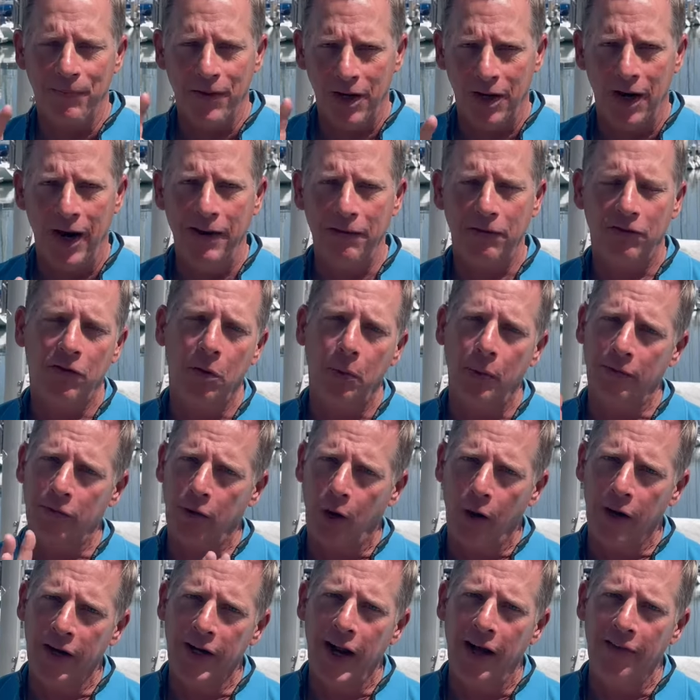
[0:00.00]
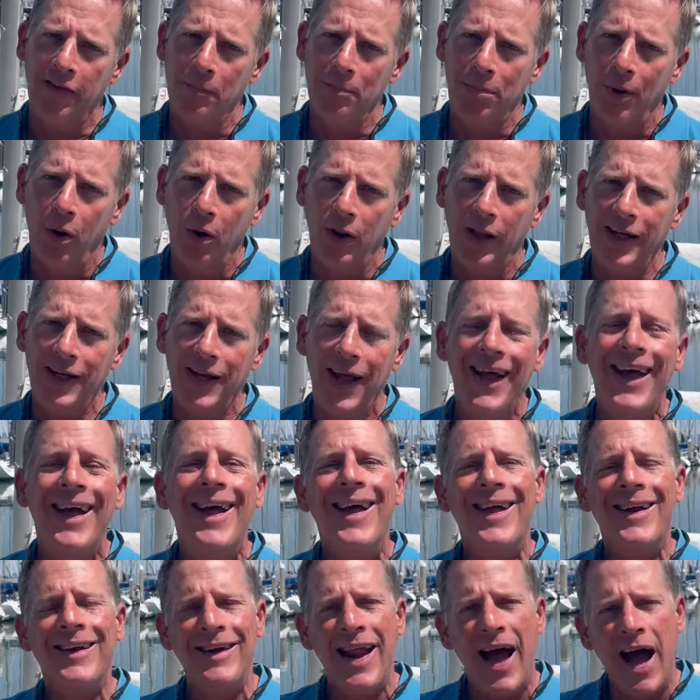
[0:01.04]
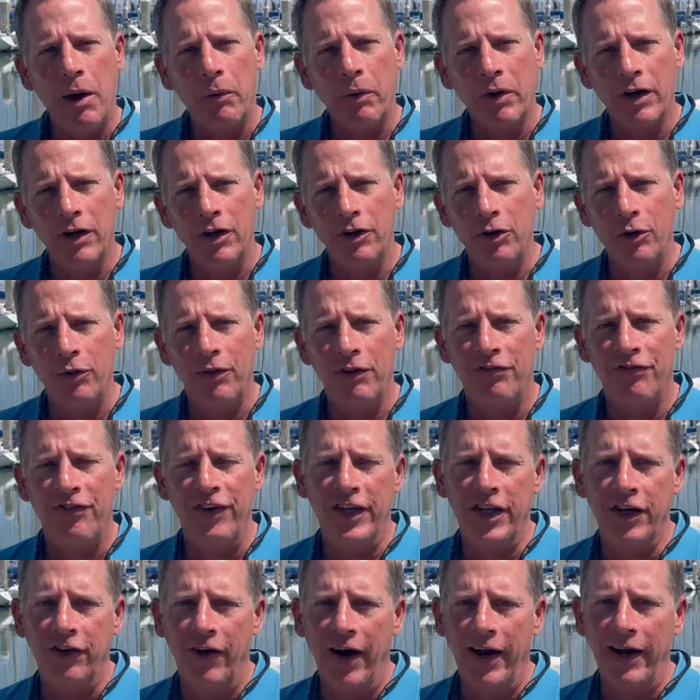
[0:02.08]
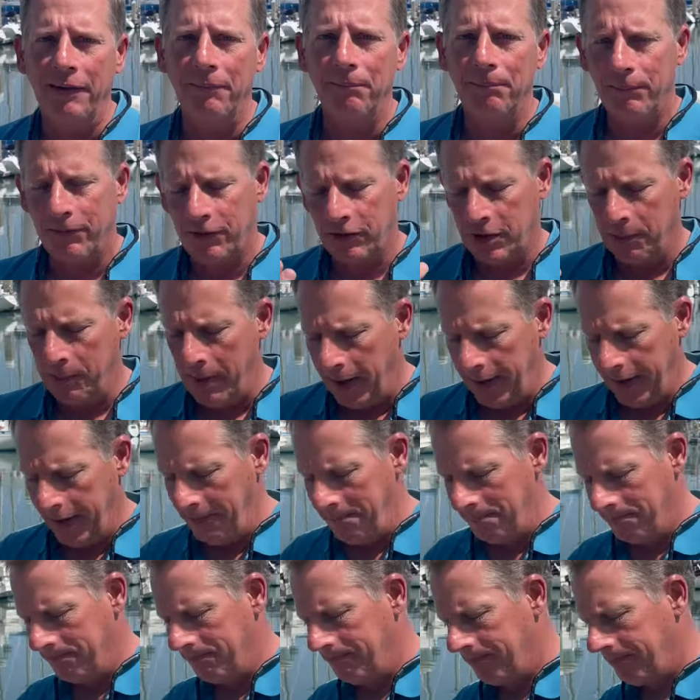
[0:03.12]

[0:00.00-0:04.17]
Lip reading: All right, so we've already done the bowline. Now we're going to do the figure 8. So come on in.